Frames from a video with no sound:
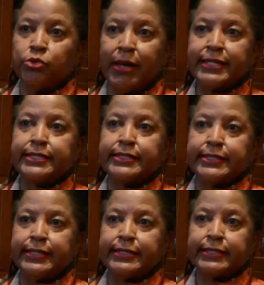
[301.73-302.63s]
two
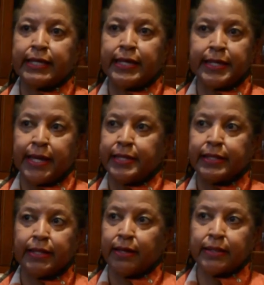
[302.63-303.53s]
buses to get to an
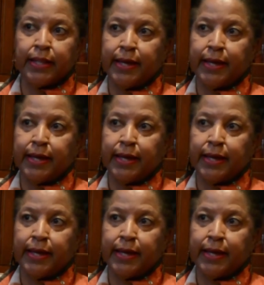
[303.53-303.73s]
eight o'clock